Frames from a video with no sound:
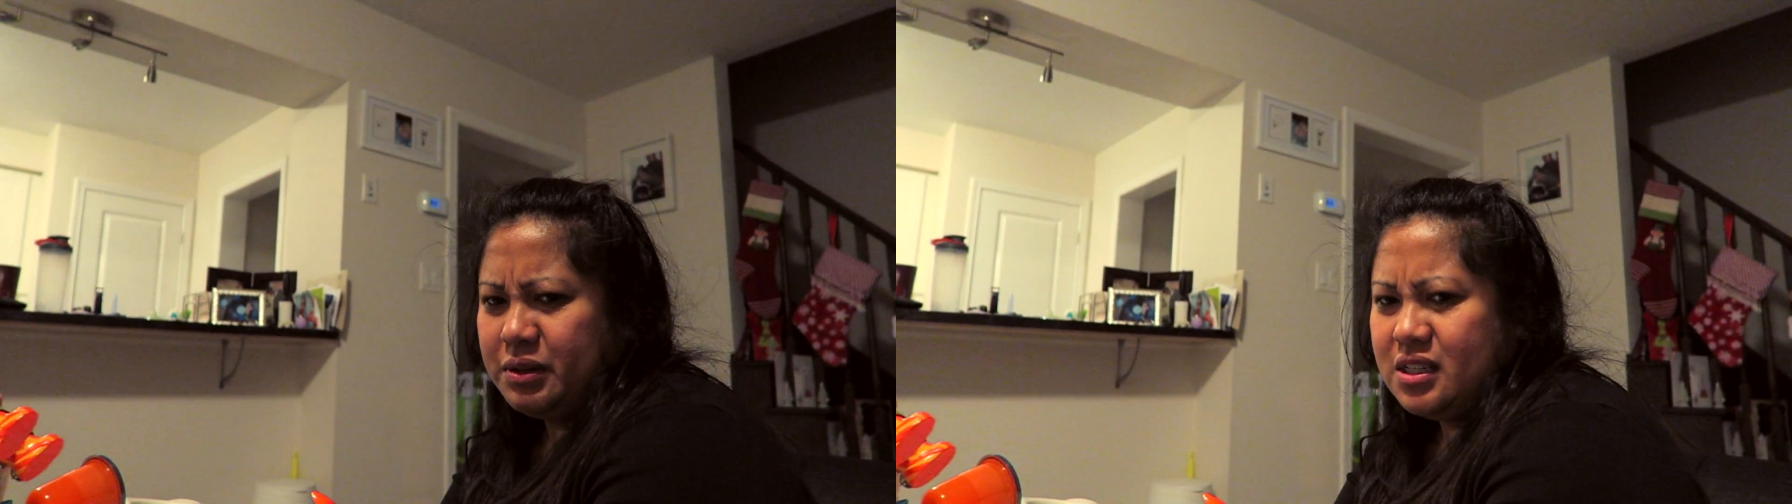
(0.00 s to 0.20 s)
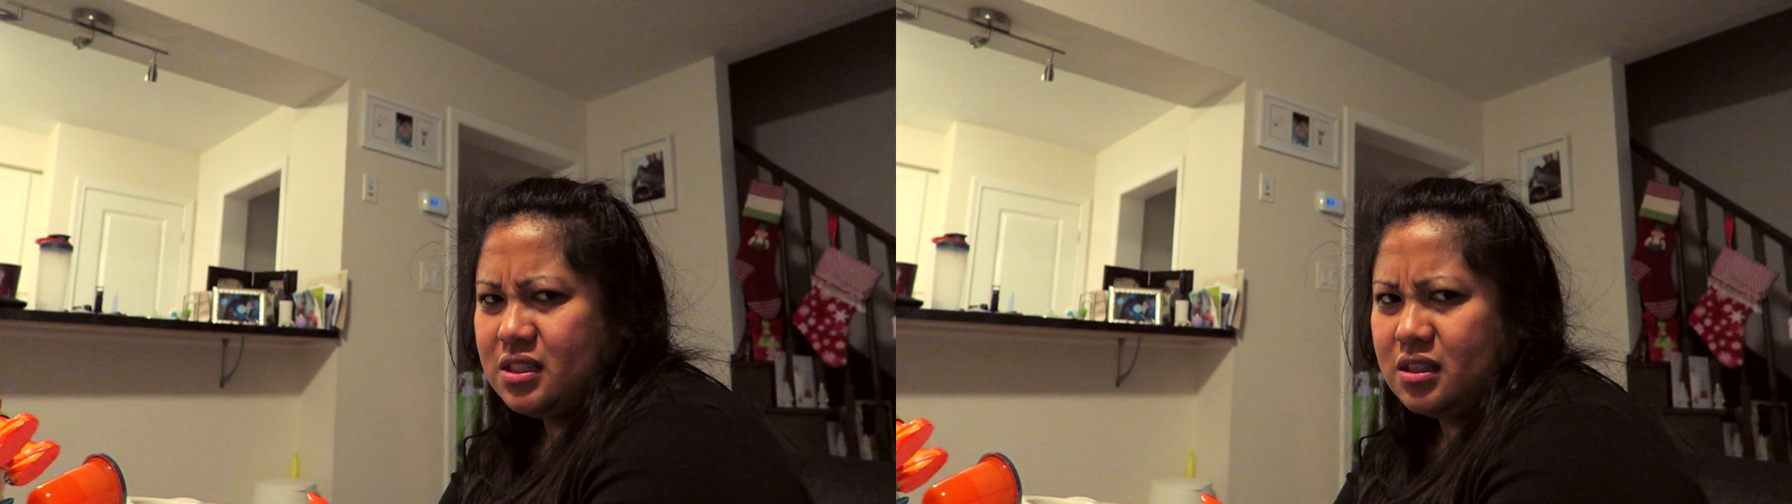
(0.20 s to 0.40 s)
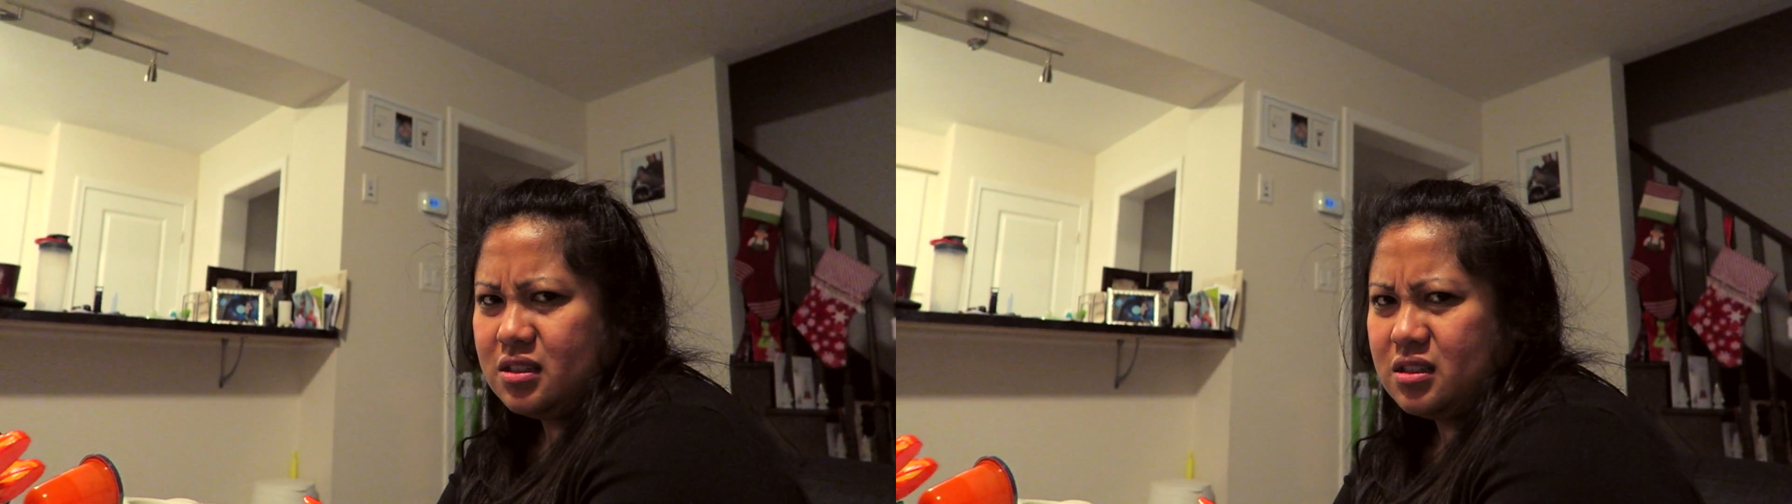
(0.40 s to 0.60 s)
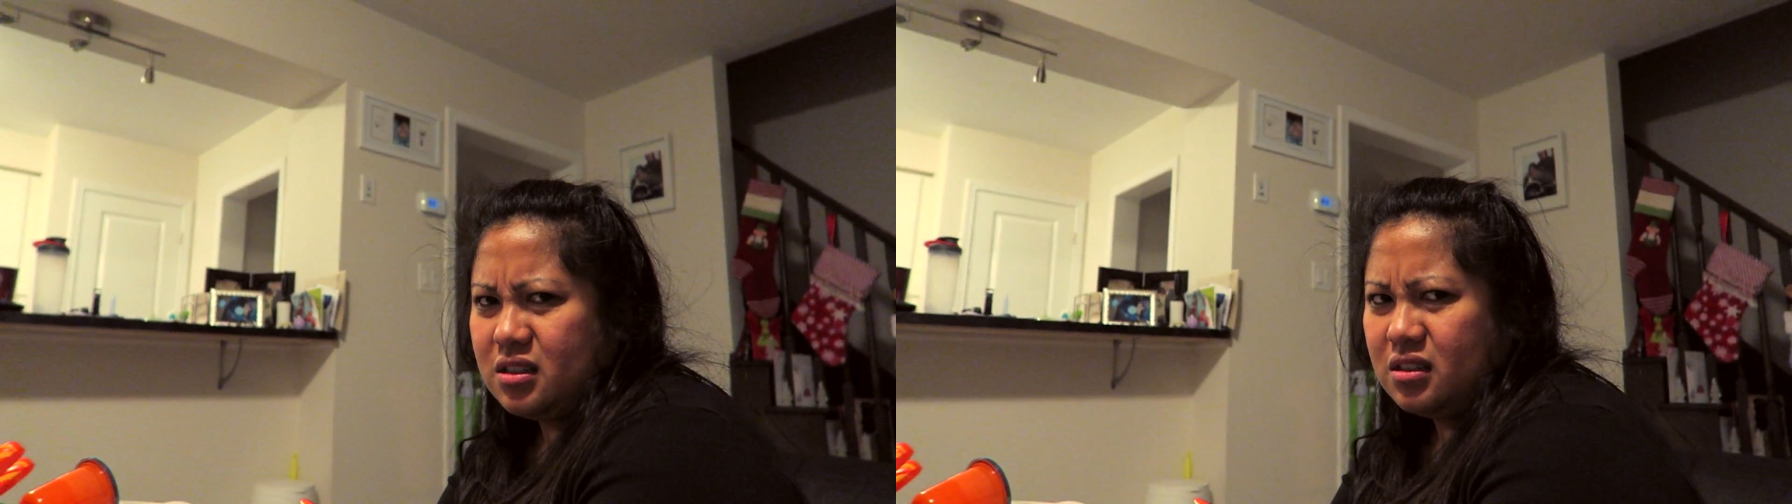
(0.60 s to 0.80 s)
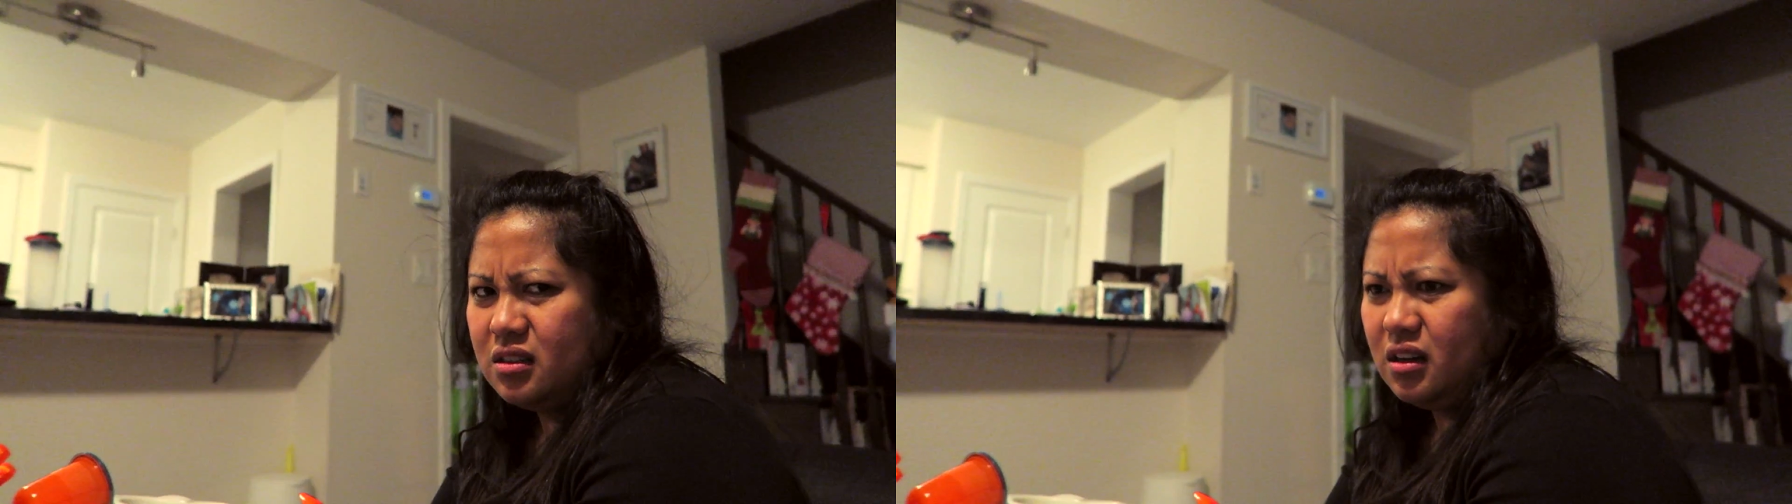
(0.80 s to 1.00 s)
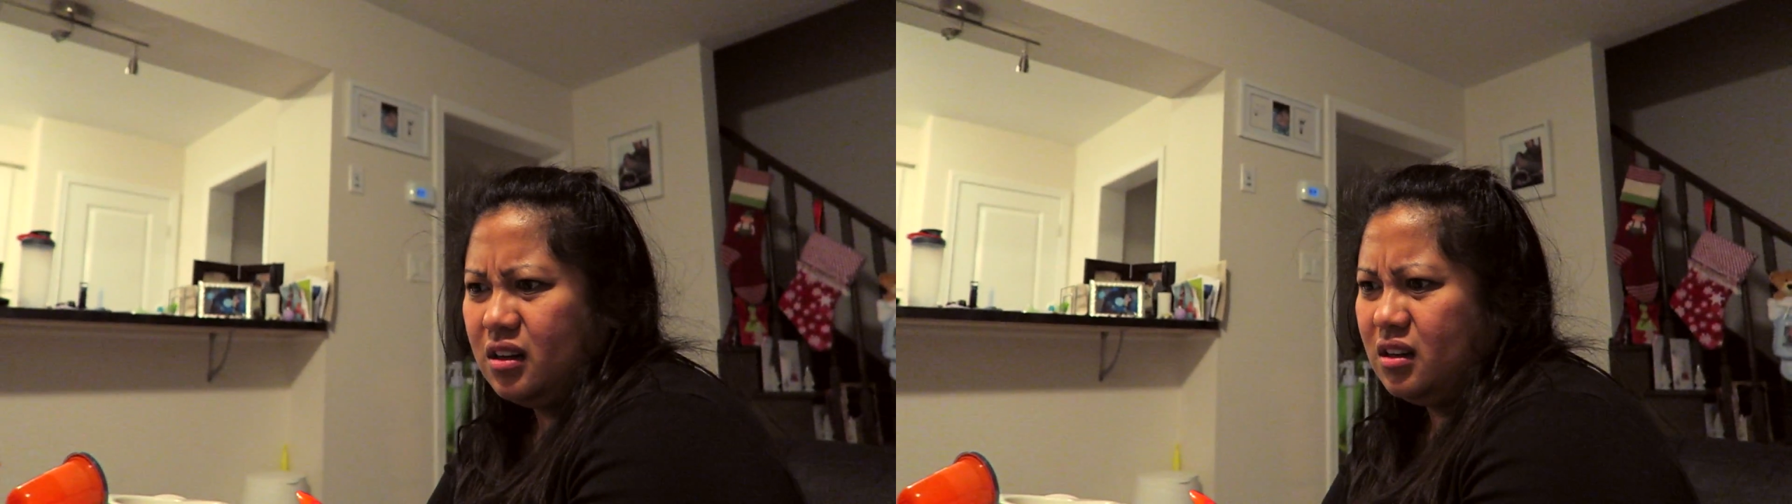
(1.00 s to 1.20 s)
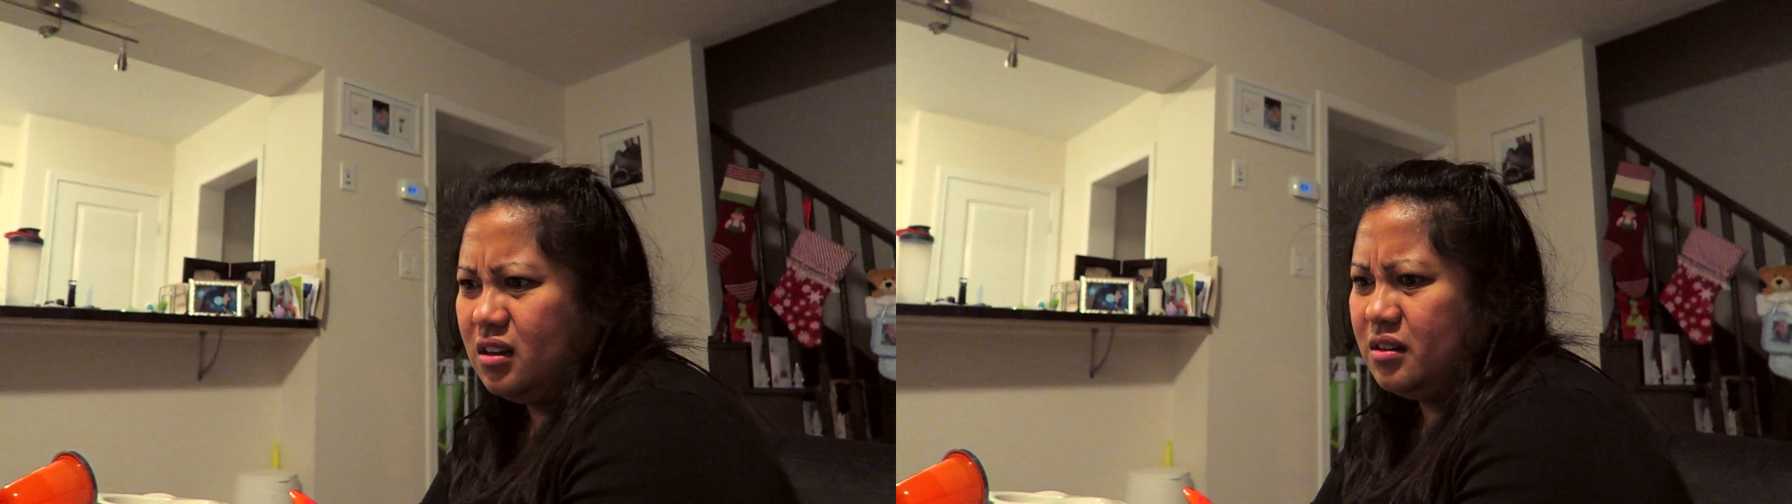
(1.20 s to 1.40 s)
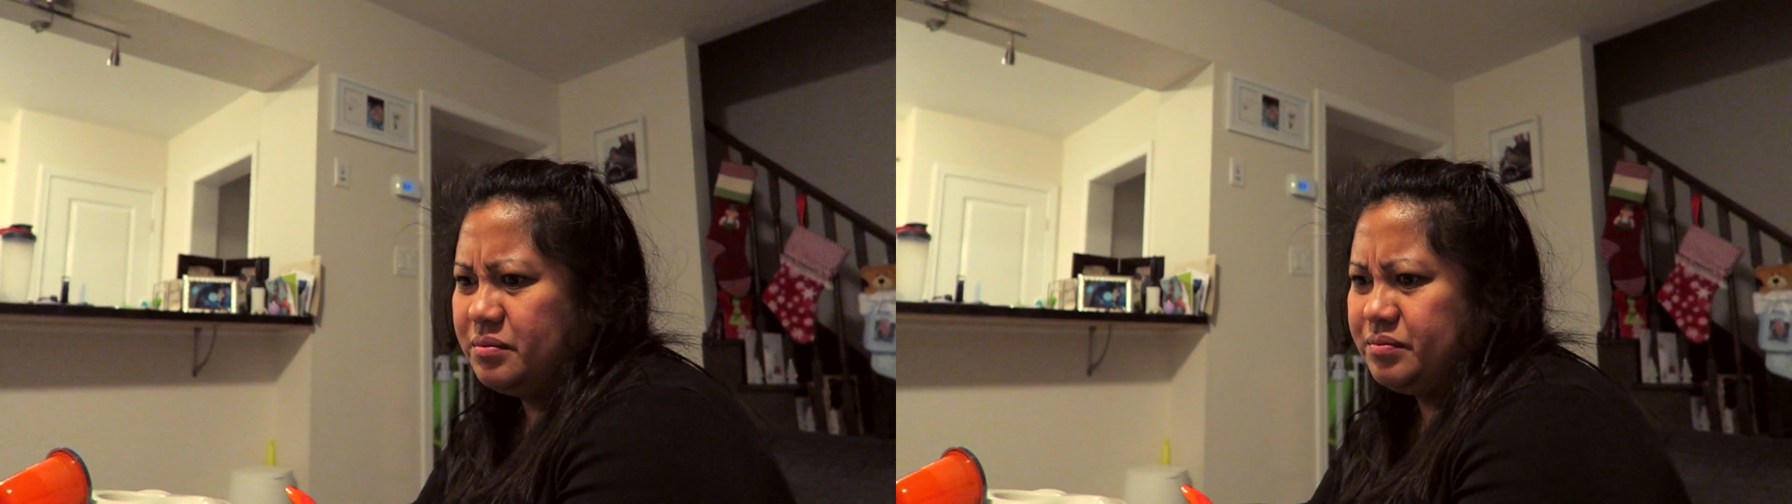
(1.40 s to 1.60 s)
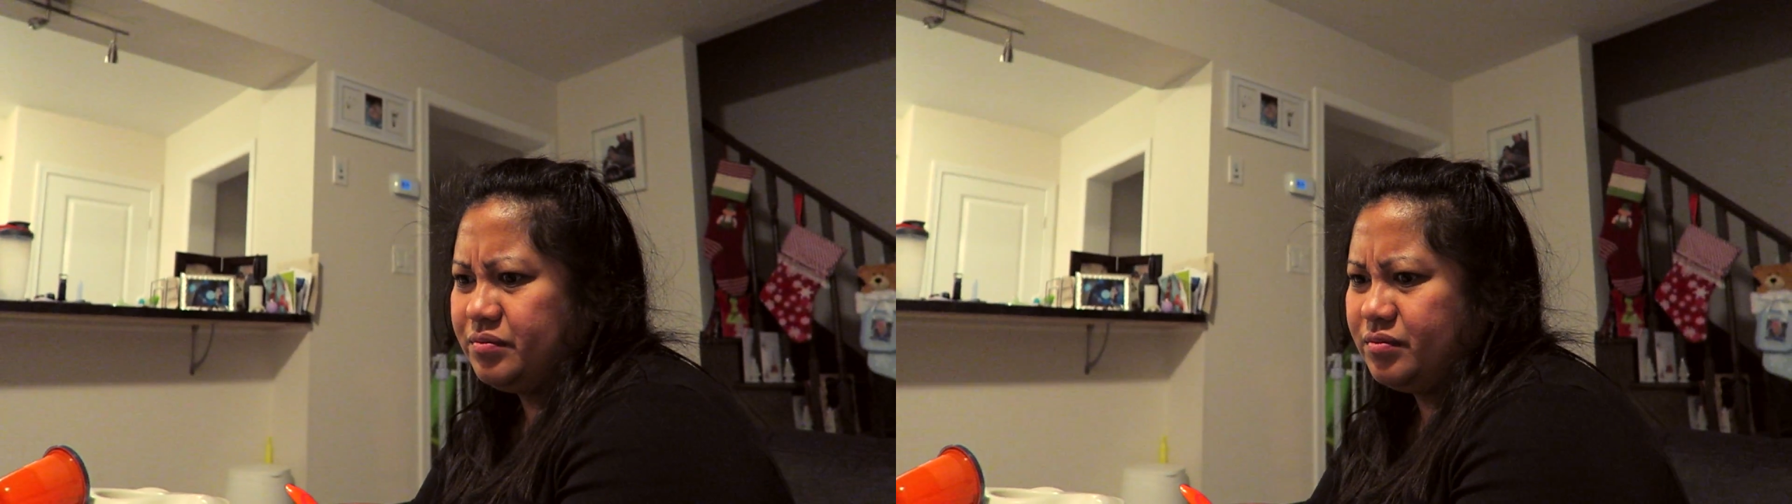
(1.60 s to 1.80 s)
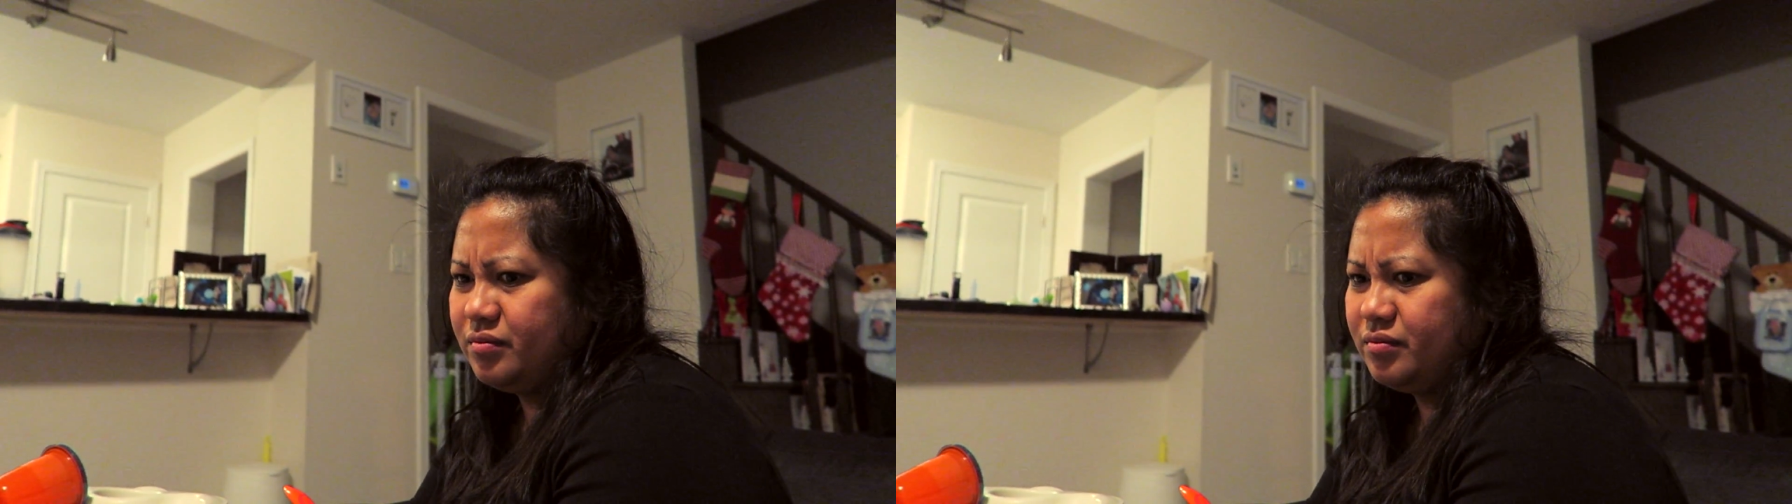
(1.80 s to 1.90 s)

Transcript: places. I